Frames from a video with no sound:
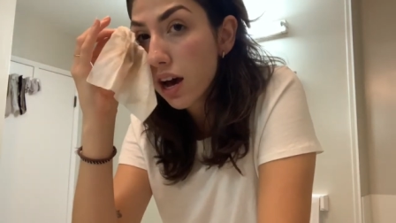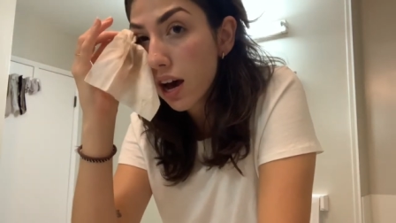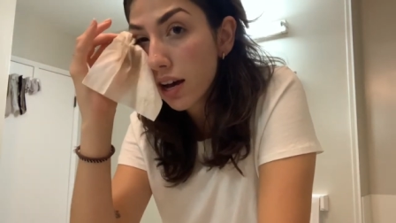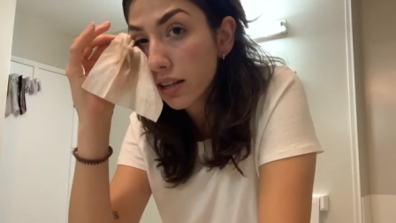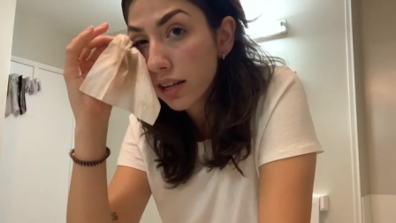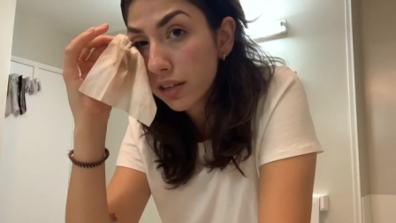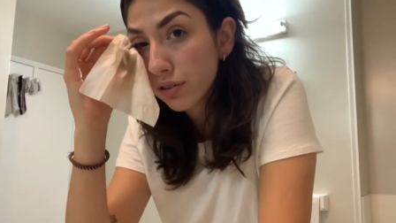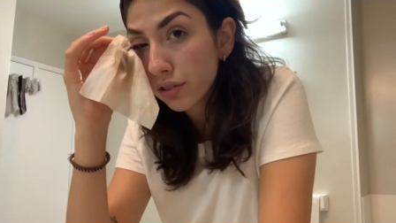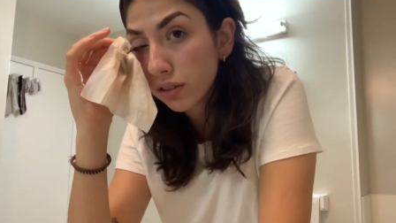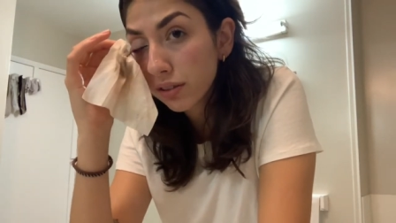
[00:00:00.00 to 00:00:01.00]
I like
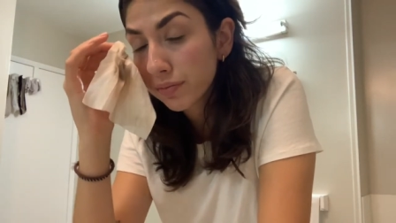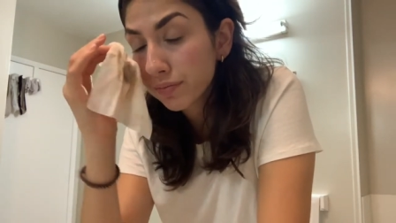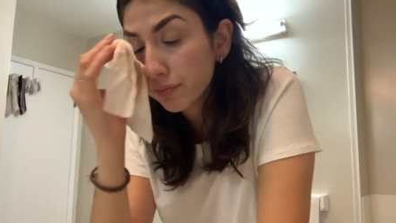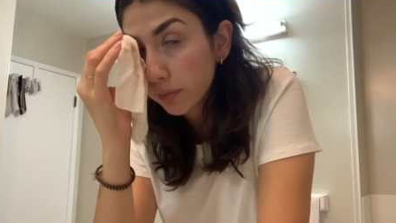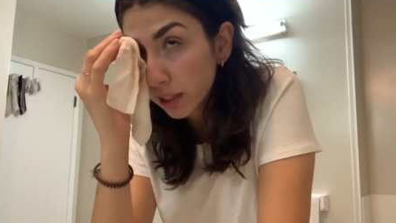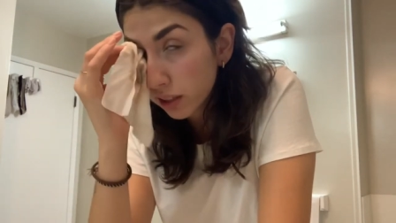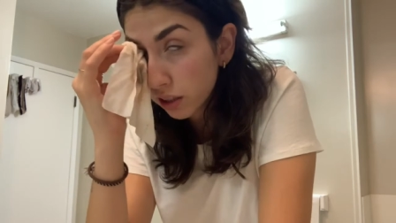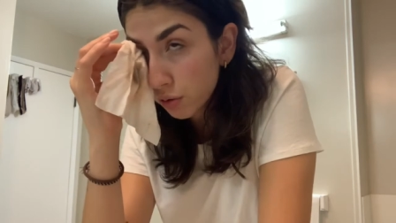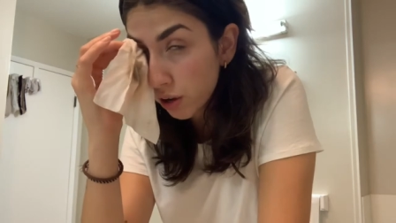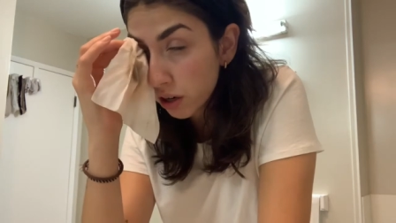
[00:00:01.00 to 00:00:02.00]
using
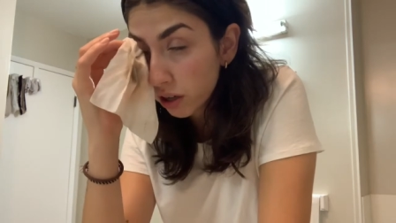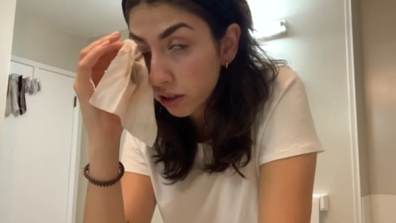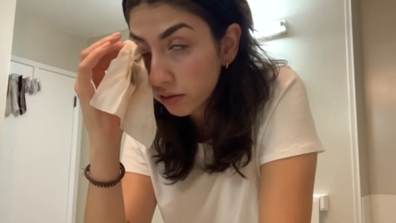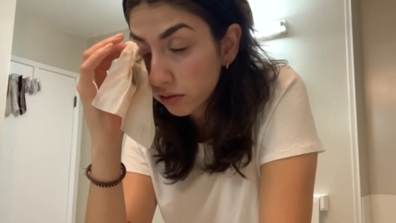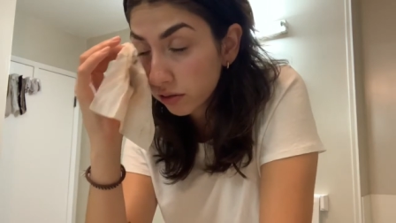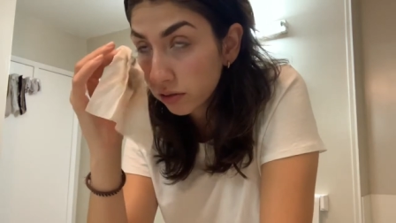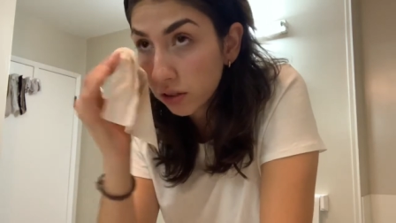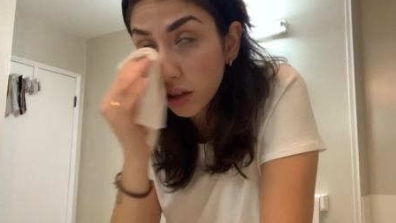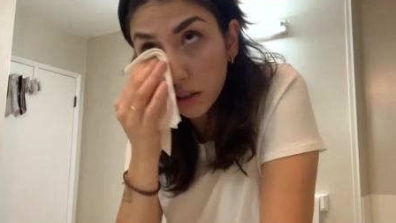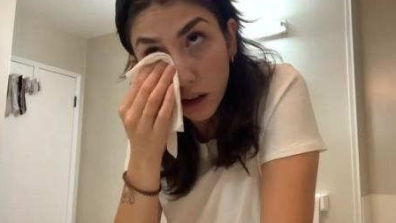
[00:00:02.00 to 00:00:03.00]
micellar water
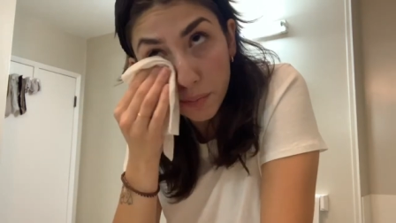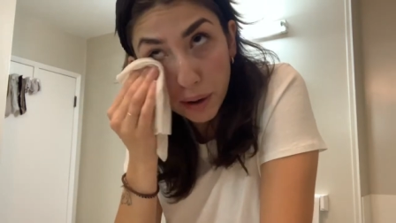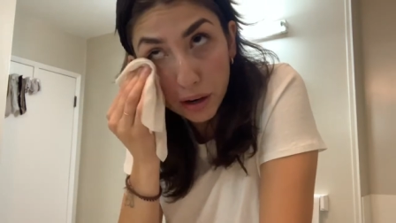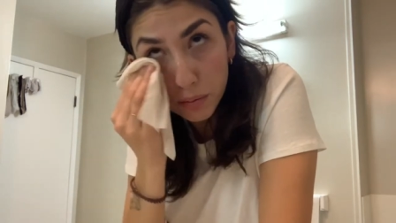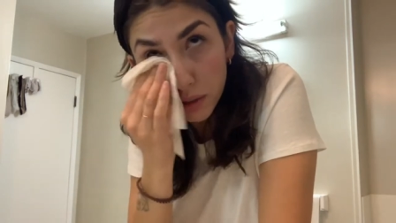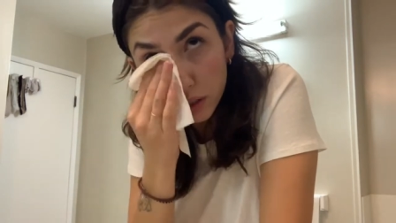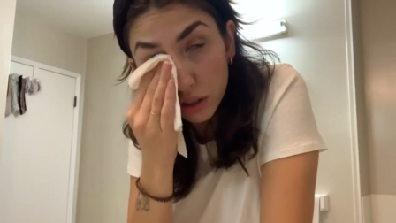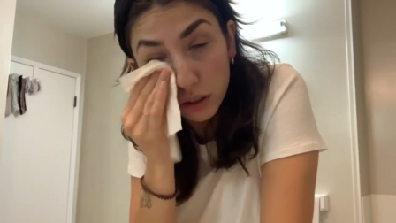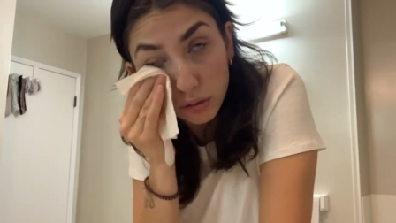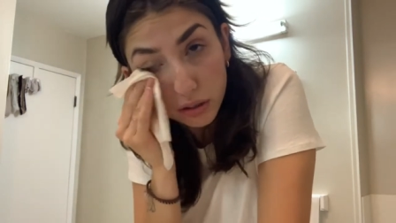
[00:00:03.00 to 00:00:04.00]
a lot better, but it's
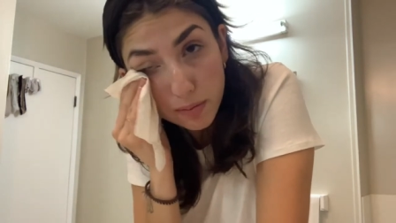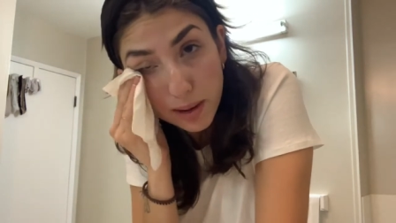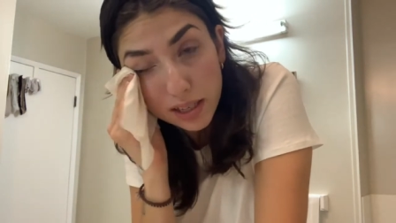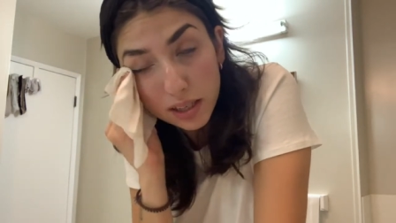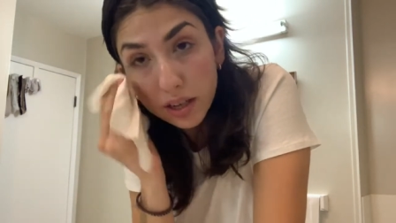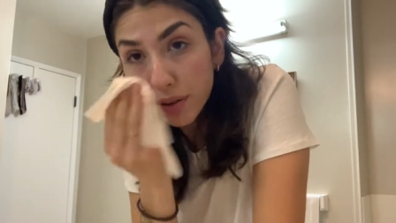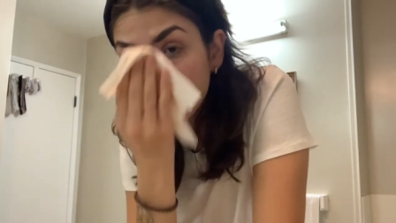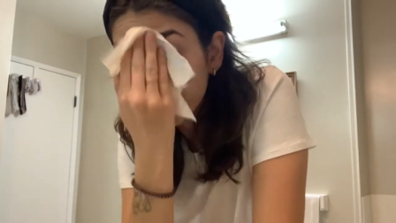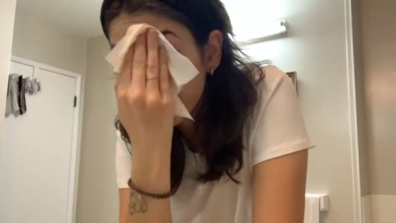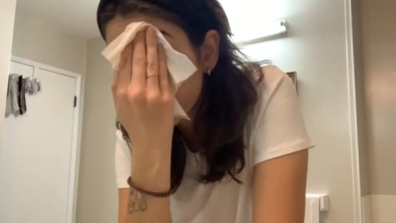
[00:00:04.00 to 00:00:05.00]
just really messy
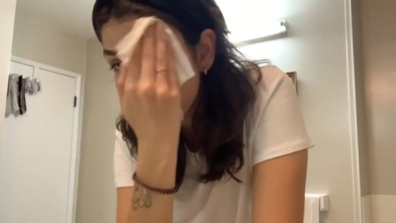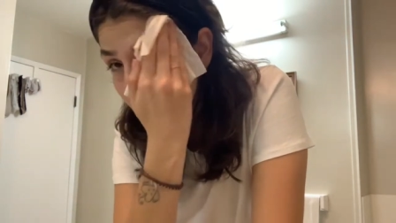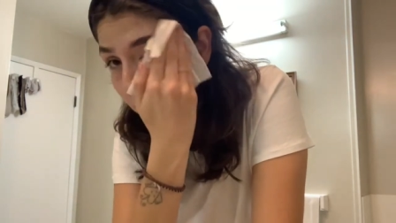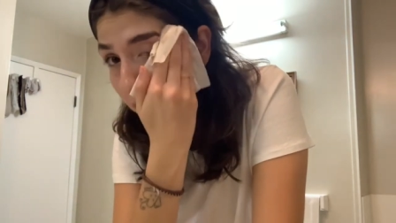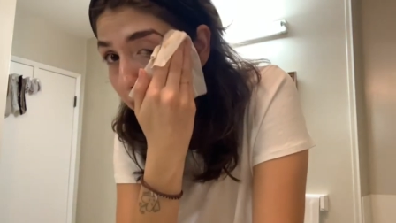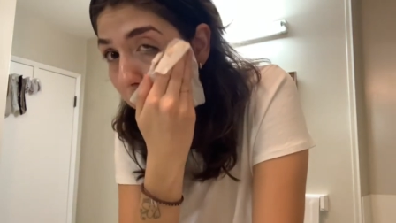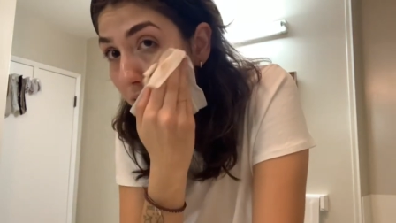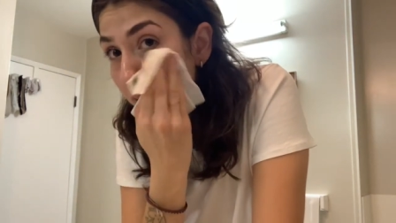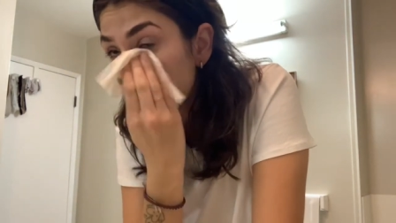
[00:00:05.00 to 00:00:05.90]
and I don't like